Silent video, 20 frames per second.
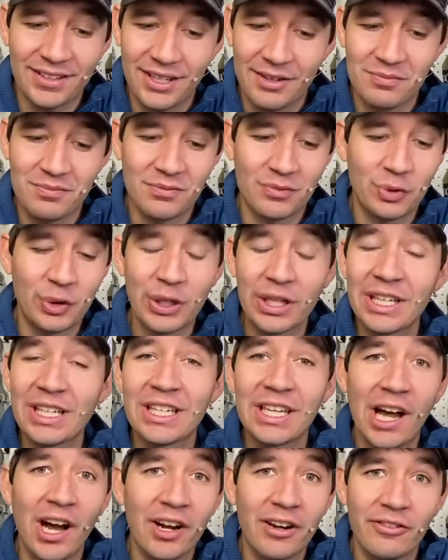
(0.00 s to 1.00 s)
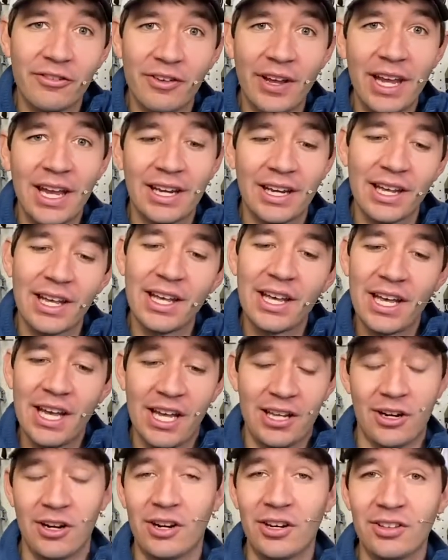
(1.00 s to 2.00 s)
I'm really not a fan.
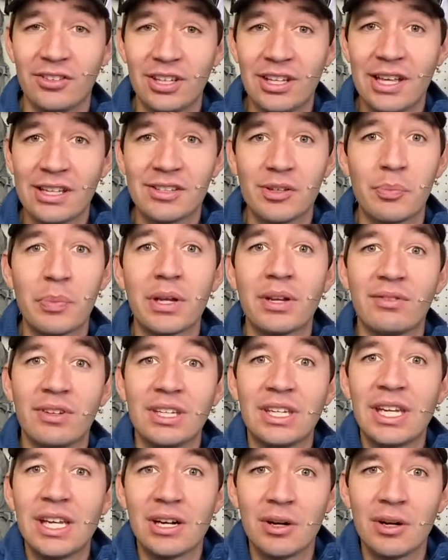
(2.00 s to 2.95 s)
And honestly, that's a bit of a deal